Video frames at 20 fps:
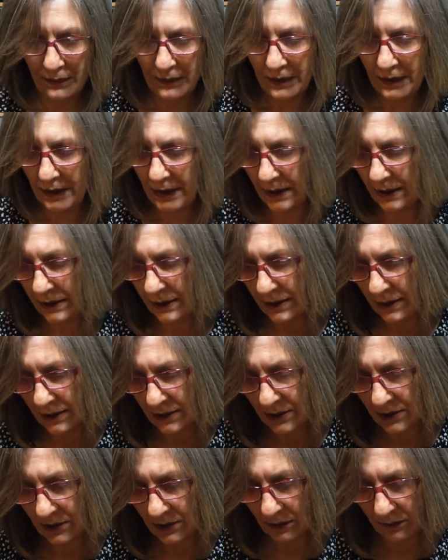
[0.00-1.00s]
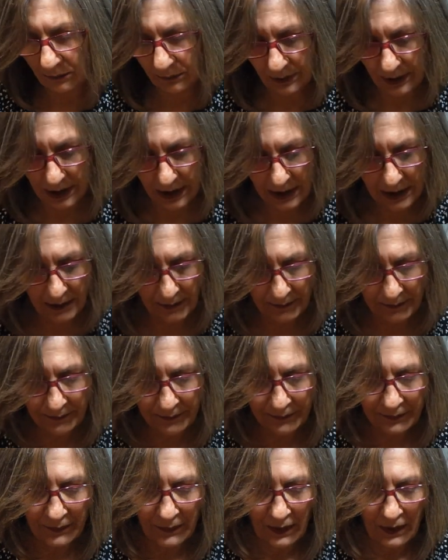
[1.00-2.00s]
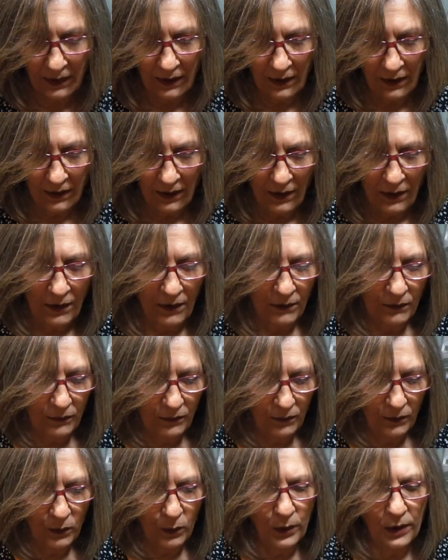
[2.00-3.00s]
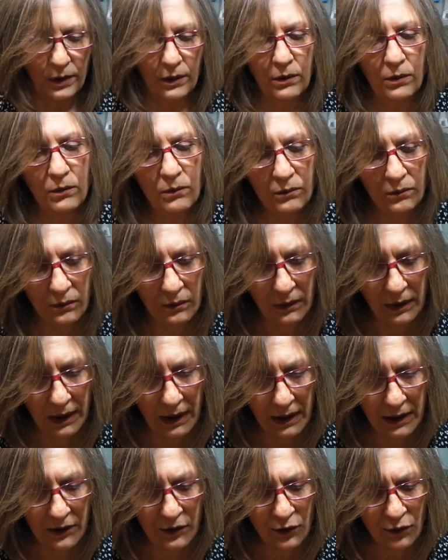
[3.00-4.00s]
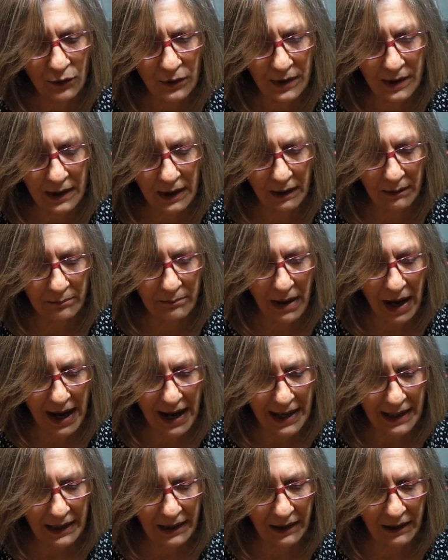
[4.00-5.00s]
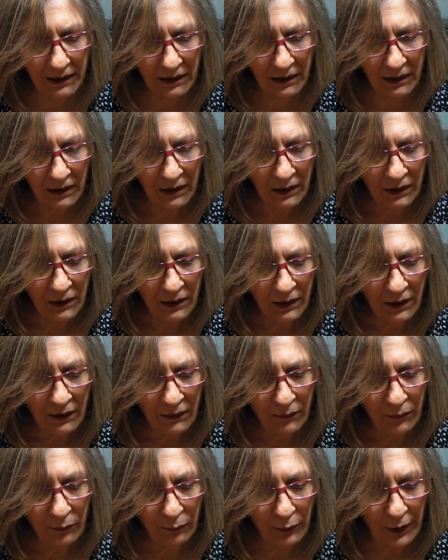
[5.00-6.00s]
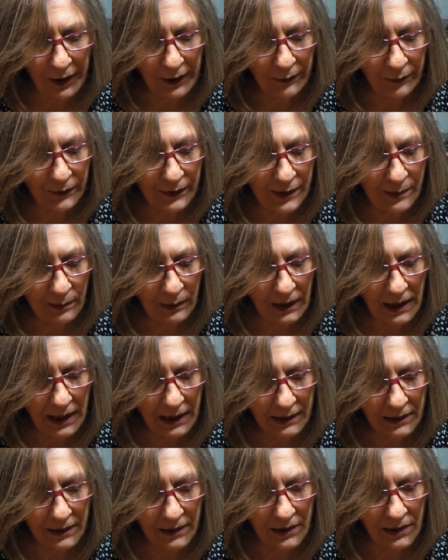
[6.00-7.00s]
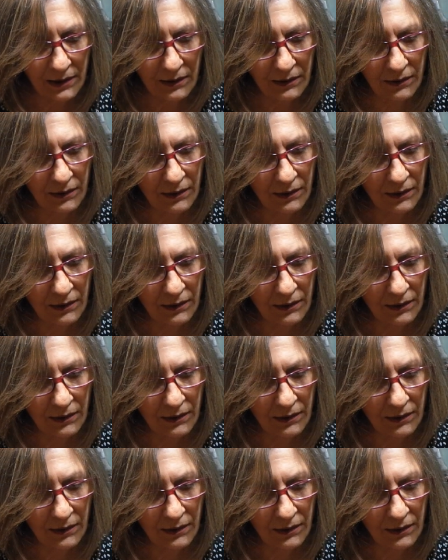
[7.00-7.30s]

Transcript: Okay, that's three. Four. Oh, interesting. MAC Fragrance Blend.